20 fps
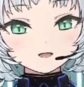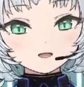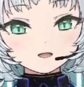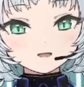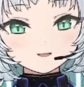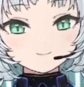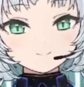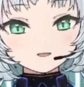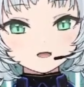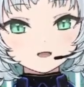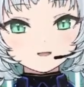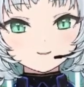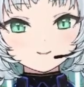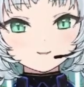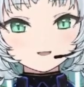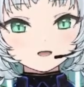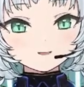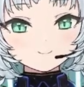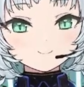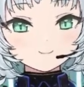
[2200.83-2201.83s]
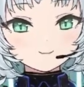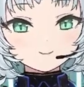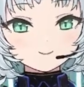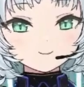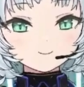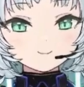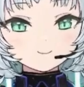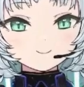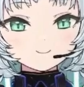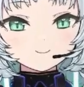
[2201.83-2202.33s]
least base off of.
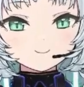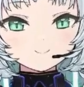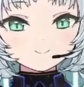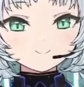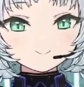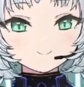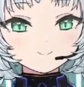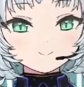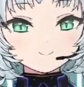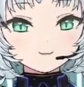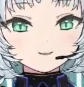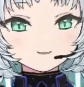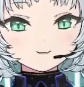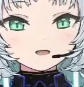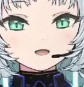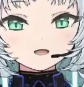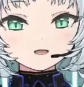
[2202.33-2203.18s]
Go ahead.